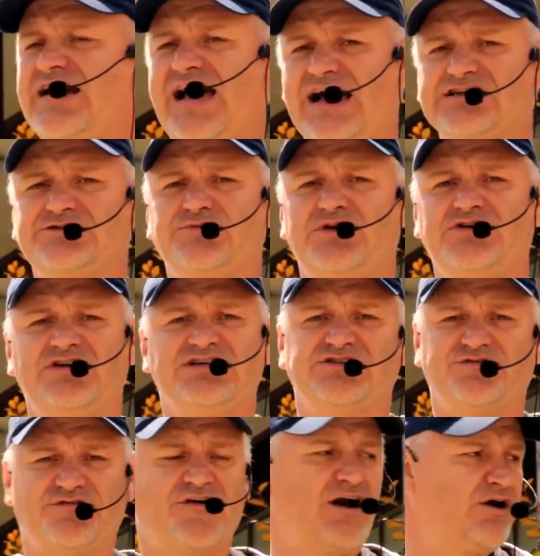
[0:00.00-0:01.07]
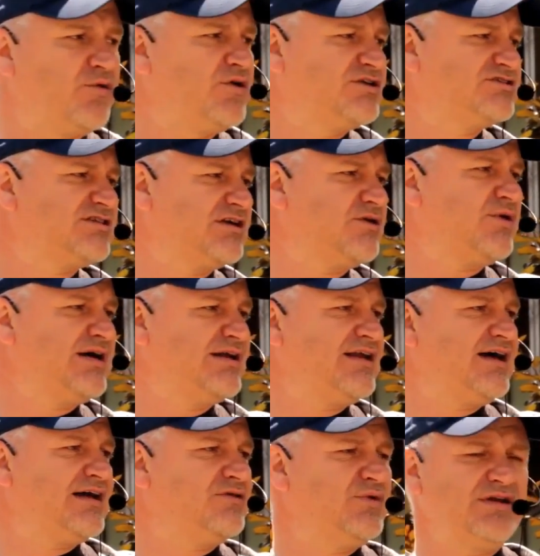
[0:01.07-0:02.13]
an axe murder is far worse than a white
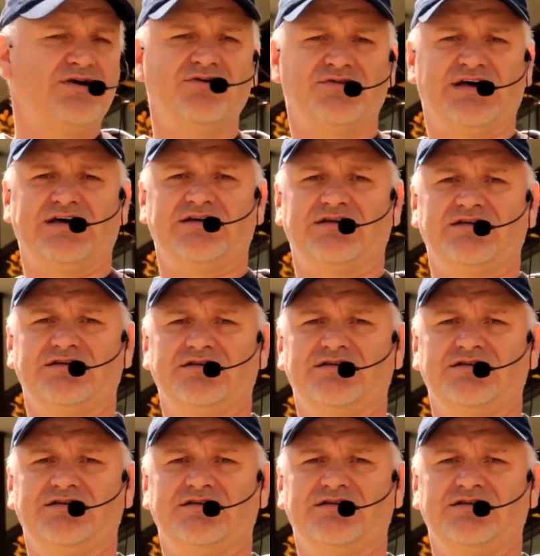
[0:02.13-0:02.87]
lie. We know that.